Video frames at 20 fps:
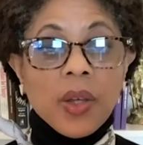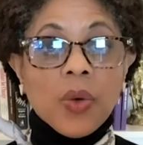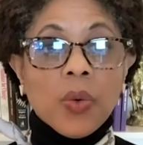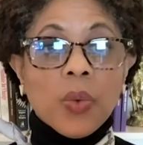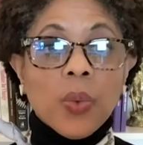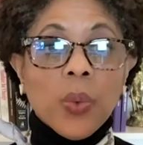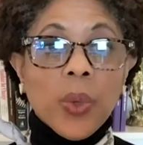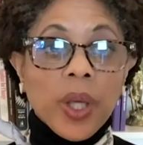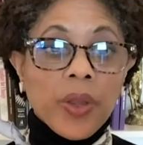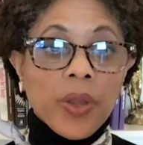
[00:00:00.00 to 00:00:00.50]

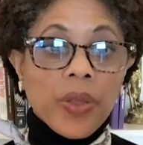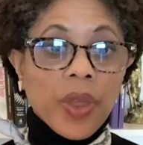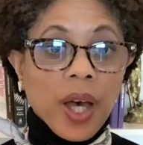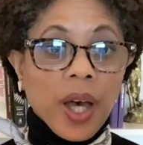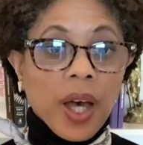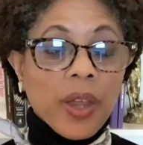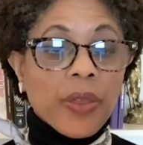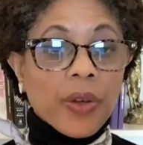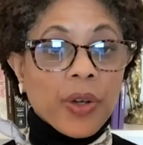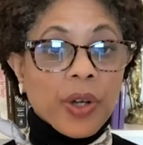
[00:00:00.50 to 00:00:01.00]
with
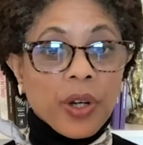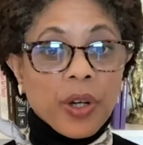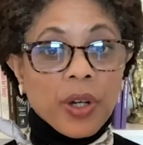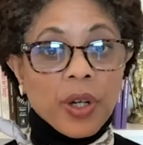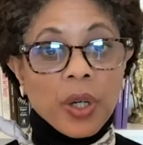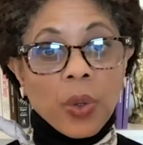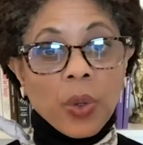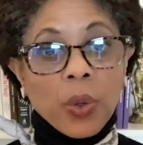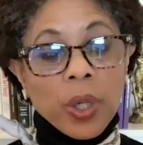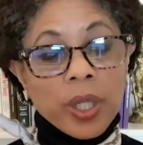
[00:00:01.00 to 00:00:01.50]

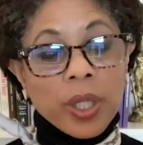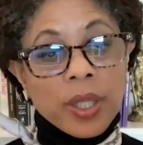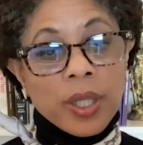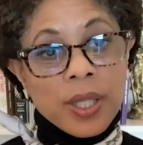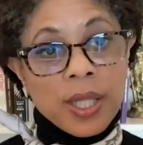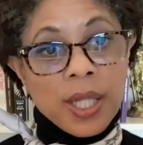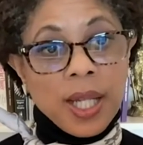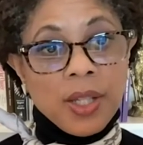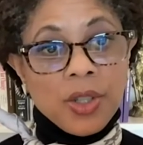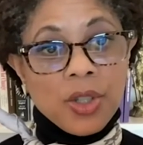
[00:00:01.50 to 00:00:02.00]
other
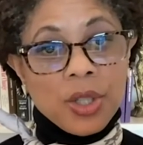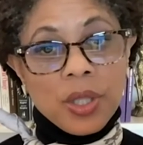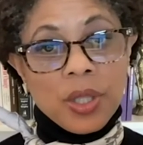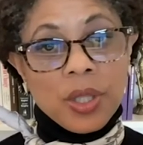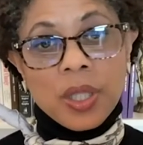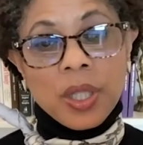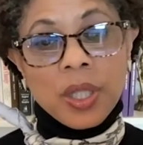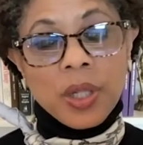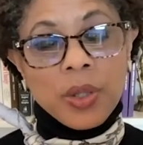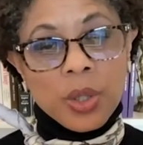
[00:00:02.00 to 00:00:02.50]

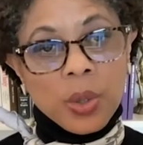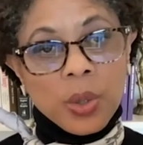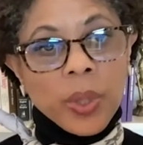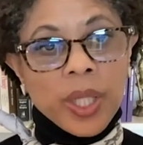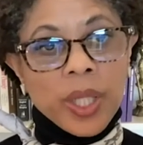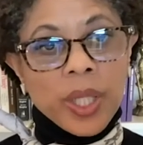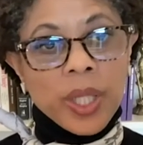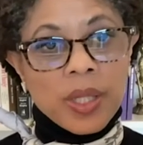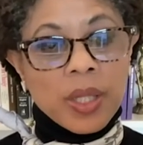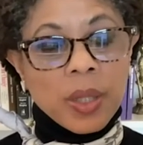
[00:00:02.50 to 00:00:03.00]
organizations that are
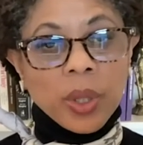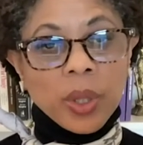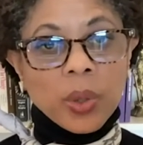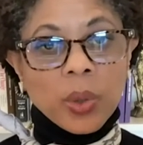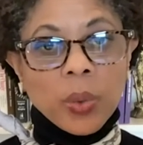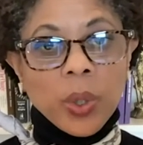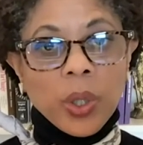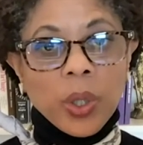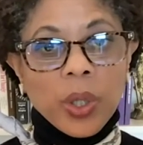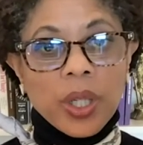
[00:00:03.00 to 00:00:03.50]
doing
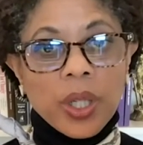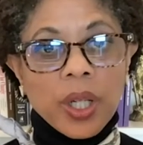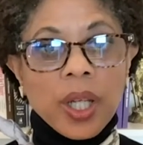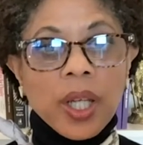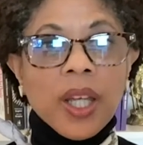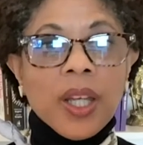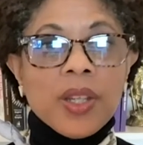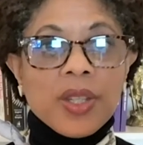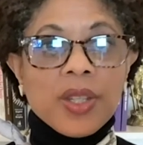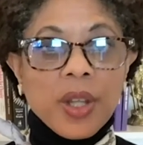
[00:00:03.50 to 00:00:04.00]
similar work
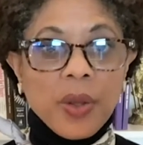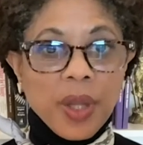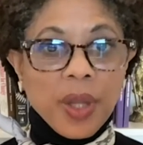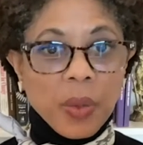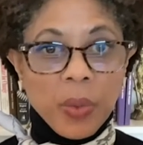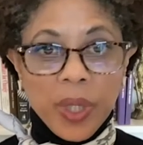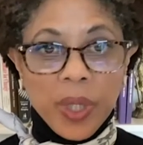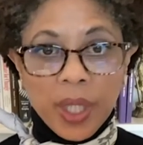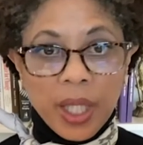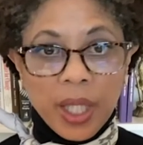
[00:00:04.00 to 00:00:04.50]
so that
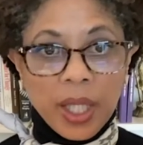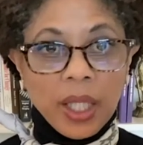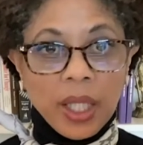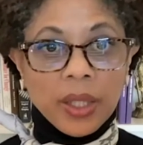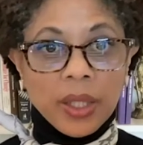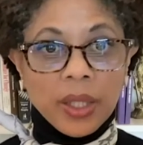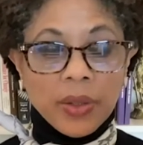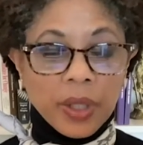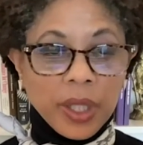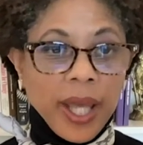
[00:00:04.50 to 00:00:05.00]
we can
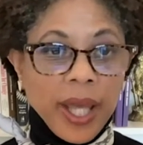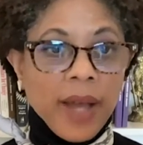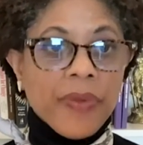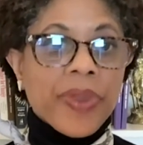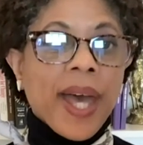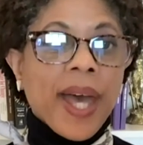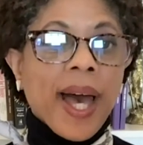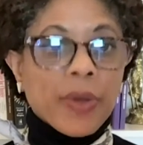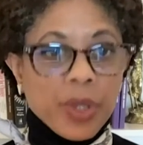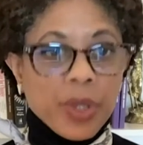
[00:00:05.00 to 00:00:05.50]
literally have
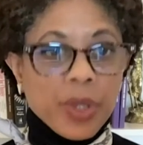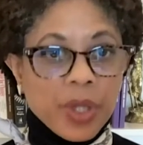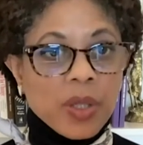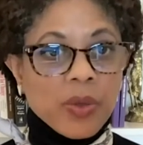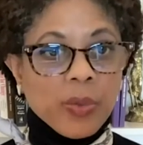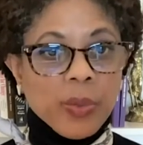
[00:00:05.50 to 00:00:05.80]
thousands of